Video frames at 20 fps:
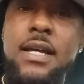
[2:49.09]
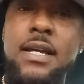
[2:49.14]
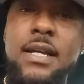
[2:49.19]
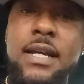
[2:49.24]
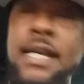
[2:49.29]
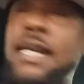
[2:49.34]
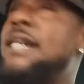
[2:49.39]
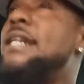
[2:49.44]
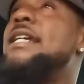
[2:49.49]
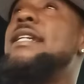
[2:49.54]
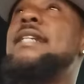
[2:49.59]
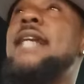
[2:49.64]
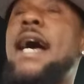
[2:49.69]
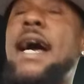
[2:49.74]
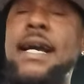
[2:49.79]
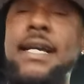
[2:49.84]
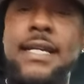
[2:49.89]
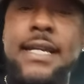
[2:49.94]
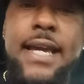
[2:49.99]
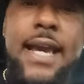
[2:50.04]
He did
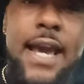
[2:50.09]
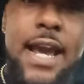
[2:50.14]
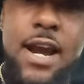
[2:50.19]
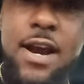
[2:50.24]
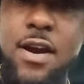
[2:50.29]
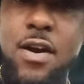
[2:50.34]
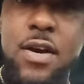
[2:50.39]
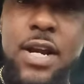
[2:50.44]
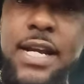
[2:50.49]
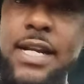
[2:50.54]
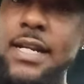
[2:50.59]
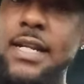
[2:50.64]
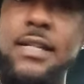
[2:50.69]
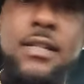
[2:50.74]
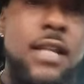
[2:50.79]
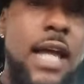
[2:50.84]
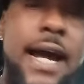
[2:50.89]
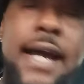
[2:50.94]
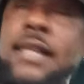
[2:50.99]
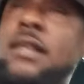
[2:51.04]
not care. He didn't,
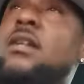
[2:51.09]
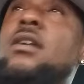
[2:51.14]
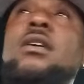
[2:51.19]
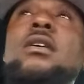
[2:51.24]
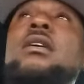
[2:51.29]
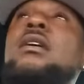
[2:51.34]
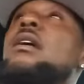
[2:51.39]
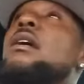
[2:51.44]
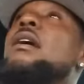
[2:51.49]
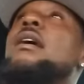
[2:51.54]
like, look.